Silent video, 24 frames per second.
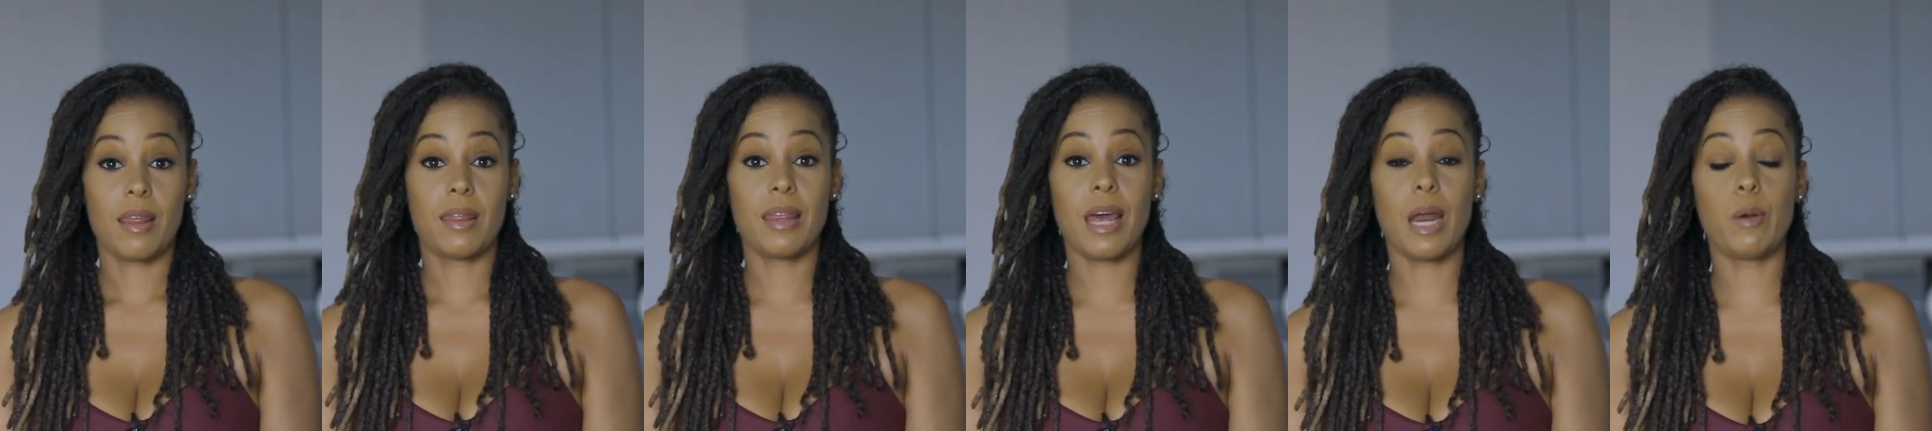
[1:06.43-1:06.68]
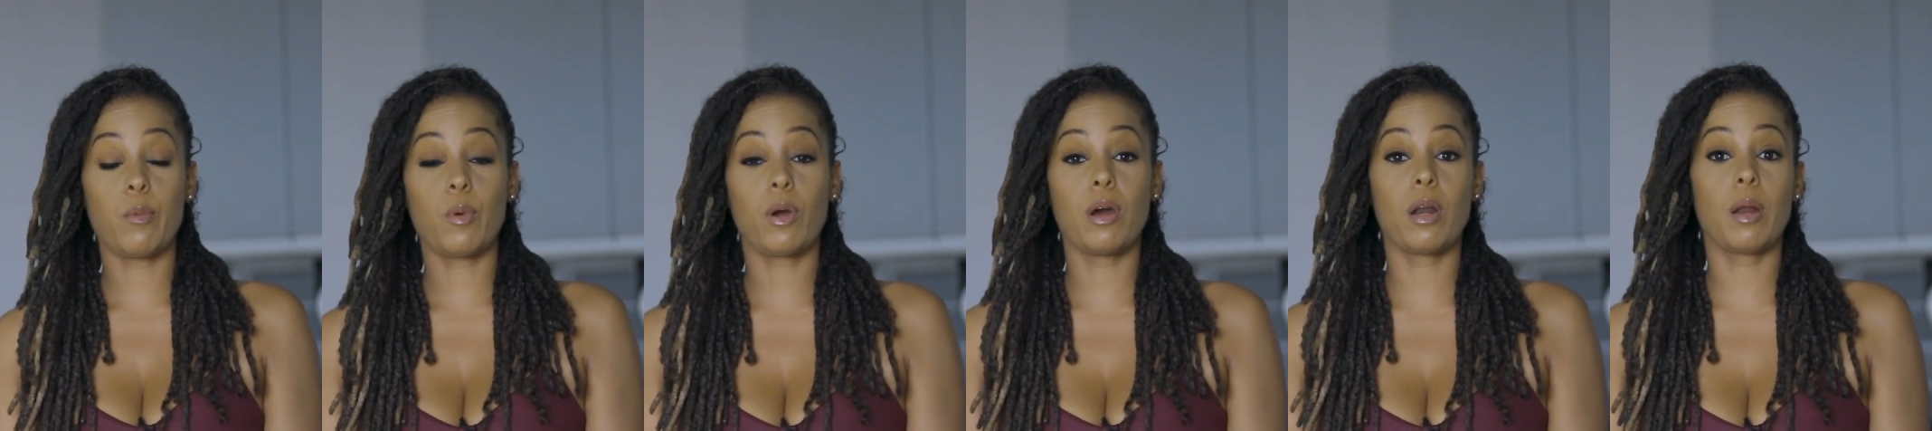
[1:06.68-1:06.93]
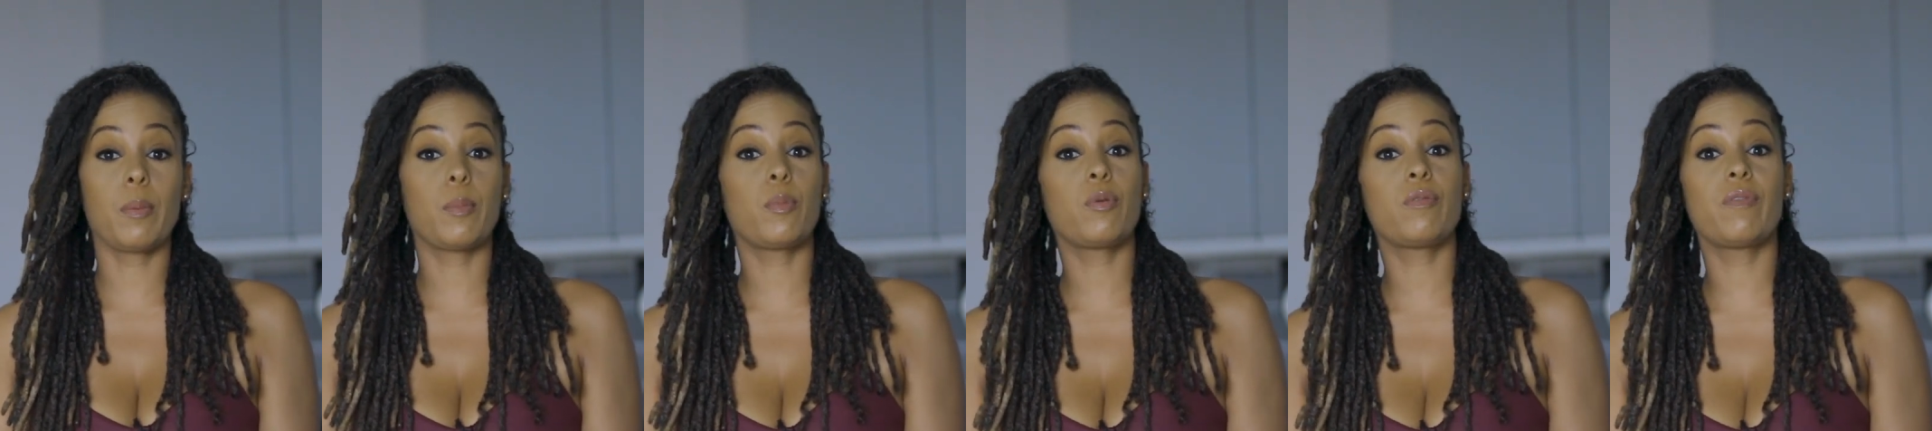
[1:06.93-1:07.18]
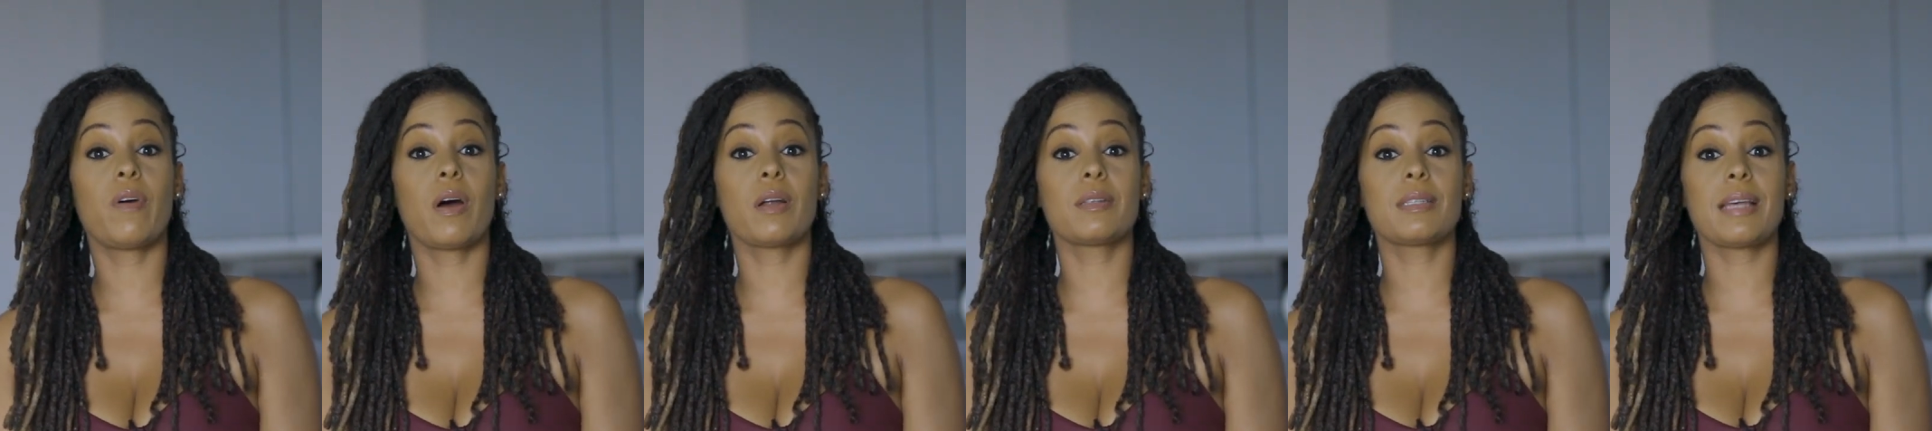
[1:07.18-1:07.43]
Then we're gonna
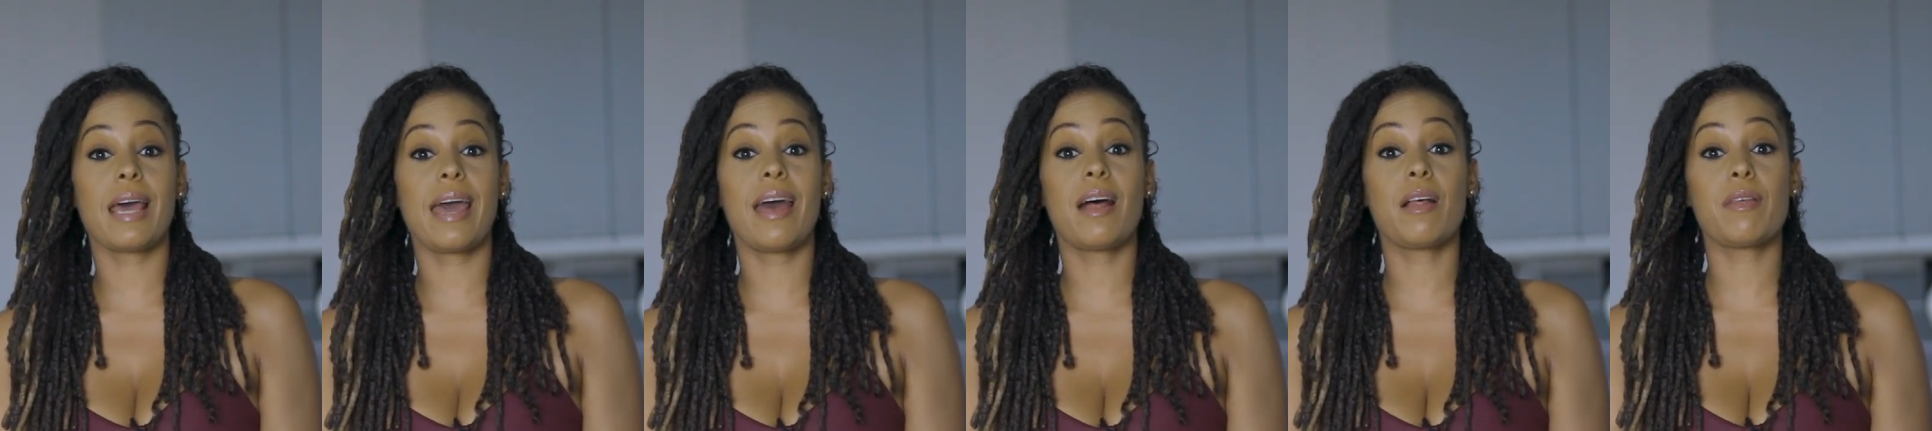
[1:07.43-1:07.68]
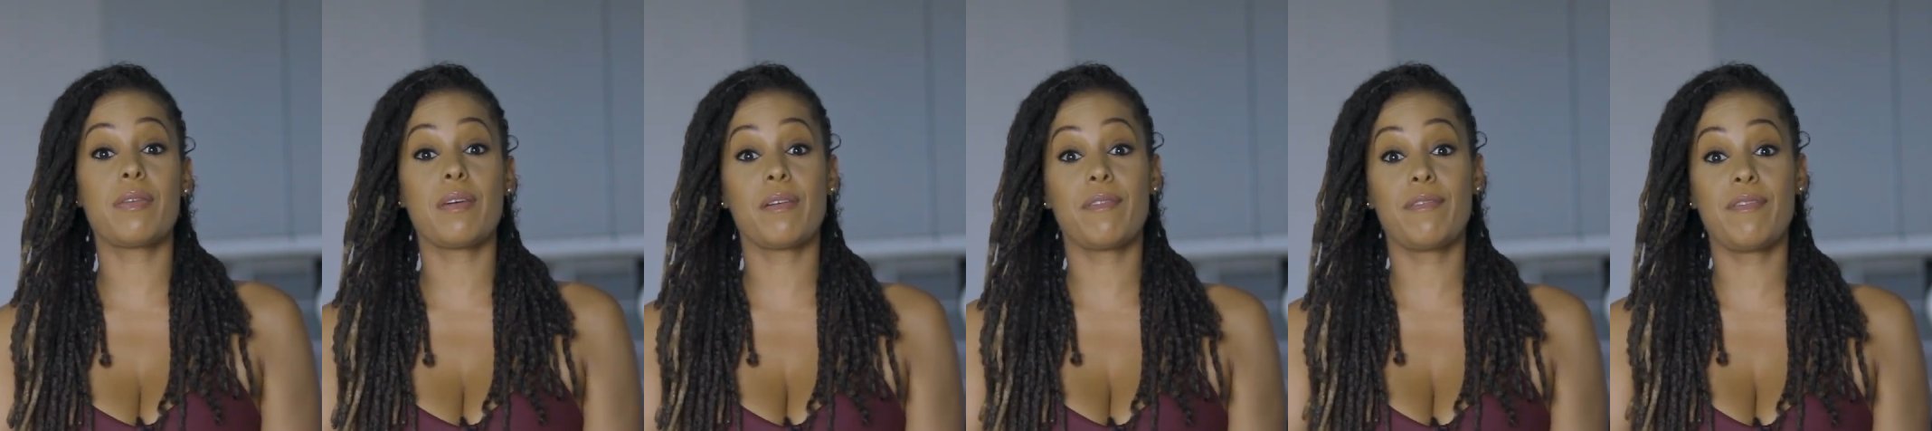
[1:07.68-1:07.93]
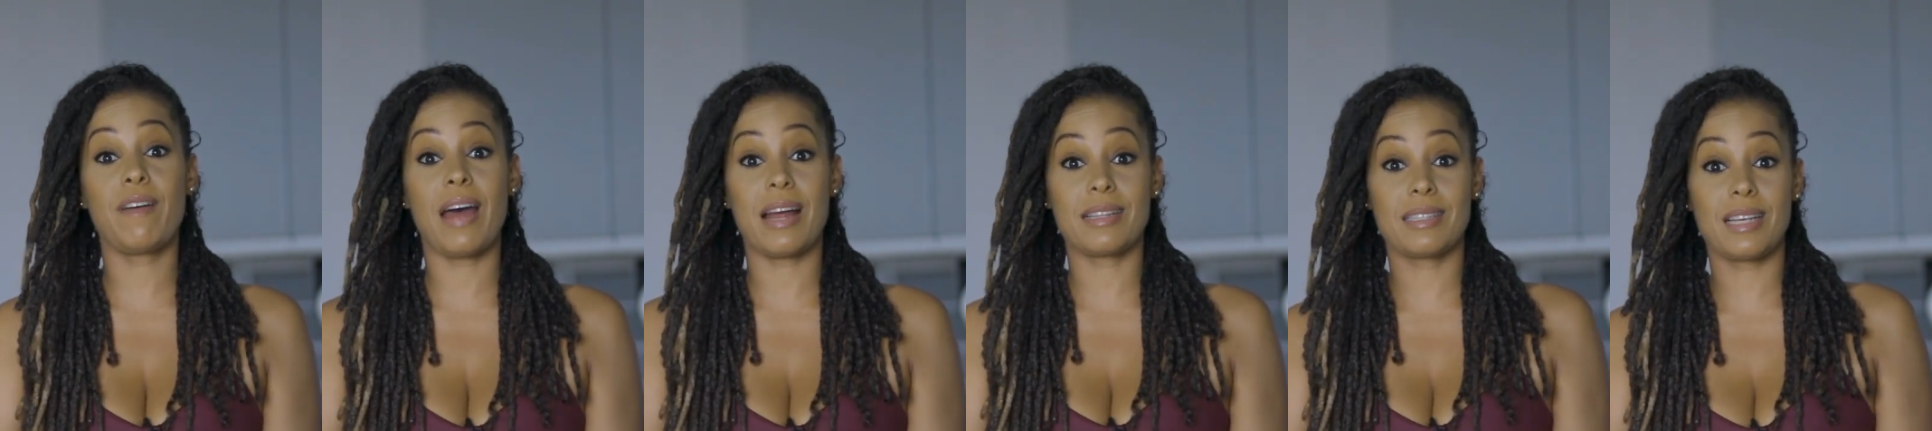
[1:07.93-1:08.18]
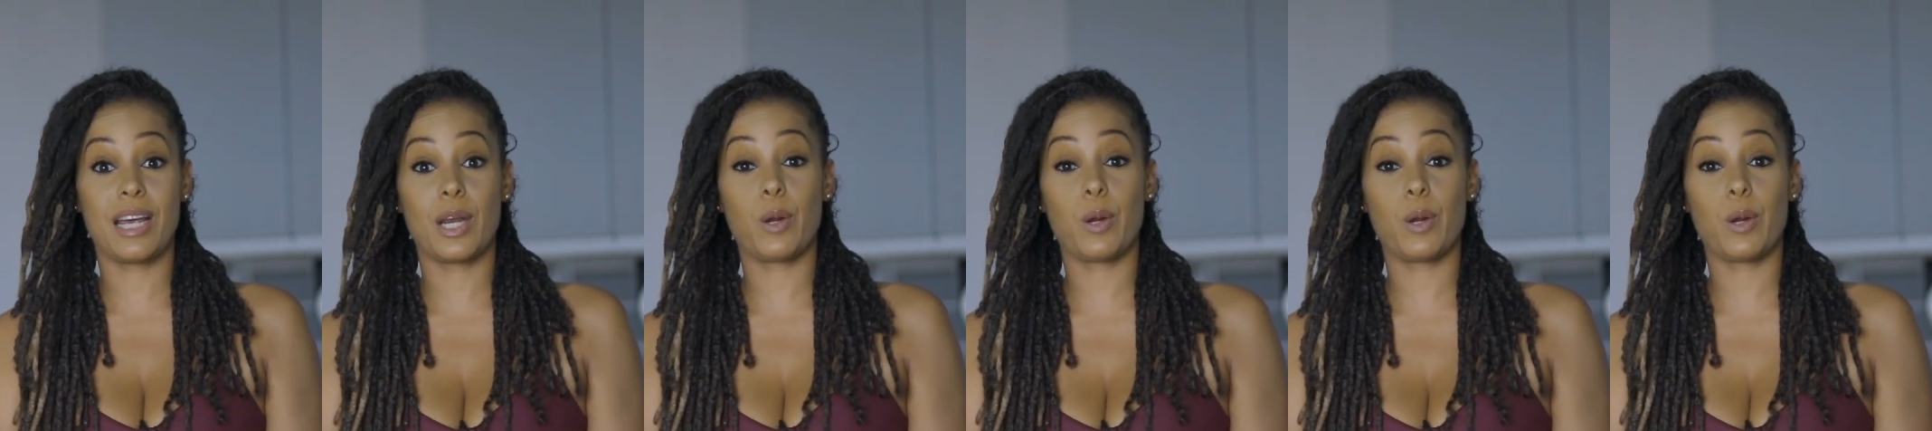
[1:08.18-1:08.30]
move on to healthy fat.